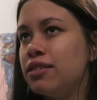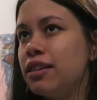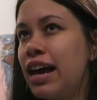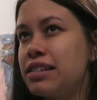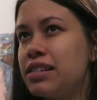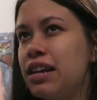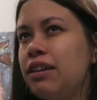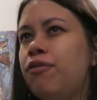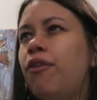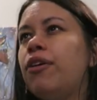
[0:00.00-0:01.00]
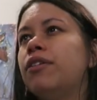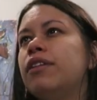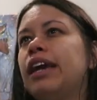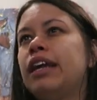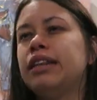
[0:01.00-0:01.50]
lasting for
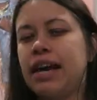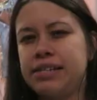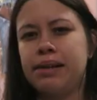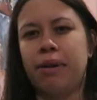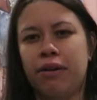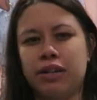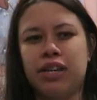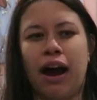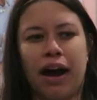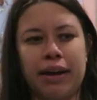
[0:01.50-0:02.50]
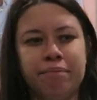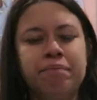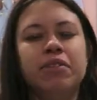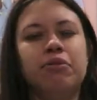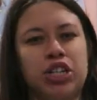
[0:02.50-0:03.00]
like a less amount of time,
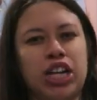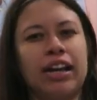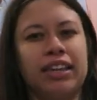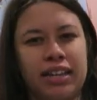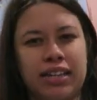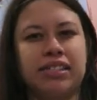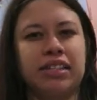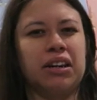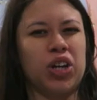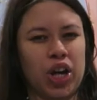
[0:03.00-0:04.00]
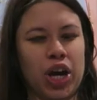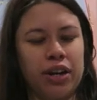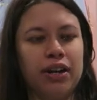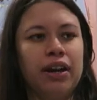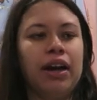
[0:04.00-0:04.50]
which I think is
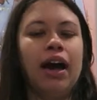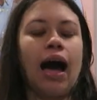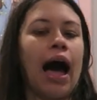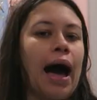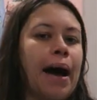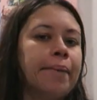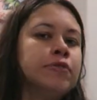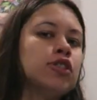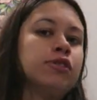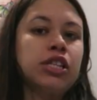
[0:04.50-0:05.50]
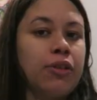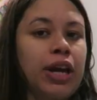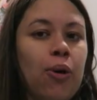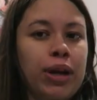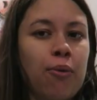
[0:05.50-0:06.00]
good. So
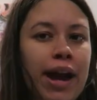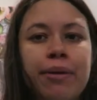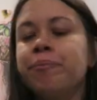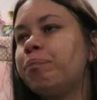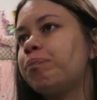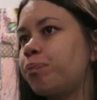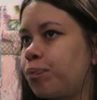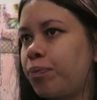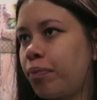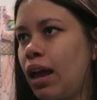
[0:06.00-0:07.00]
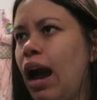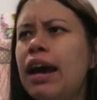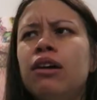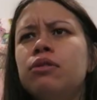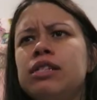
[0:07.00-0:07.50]
slowly going away.
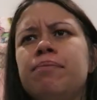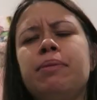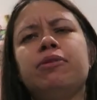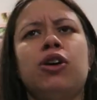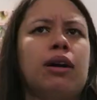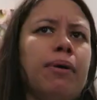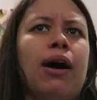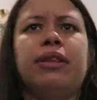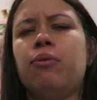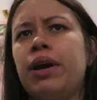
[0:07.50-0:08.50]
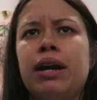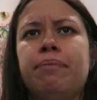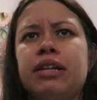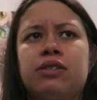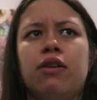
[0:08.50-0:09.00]
I know some people talk about how they wake
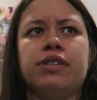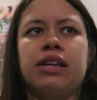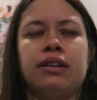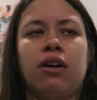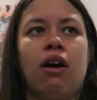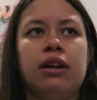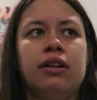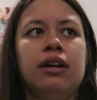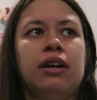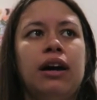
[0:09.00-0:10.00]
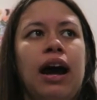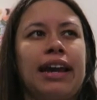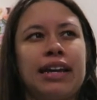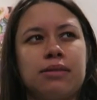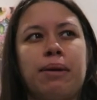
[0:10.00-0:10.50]
up and it's all of a sudden gone.
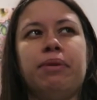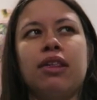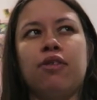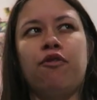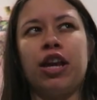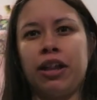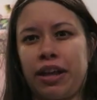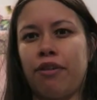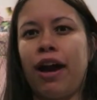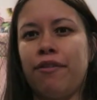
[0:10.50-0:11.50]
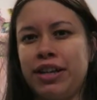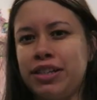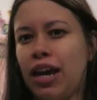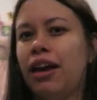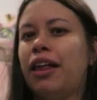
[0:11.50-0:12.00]
I guess maybe the feeling of
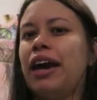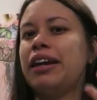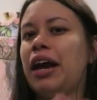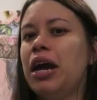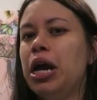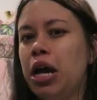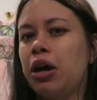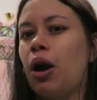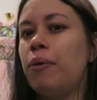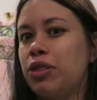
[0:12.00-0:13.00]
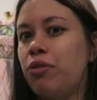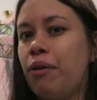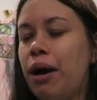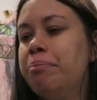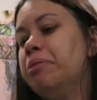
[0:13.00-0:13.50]
having to like go and
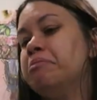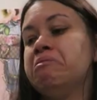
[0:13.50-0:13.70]
throw up.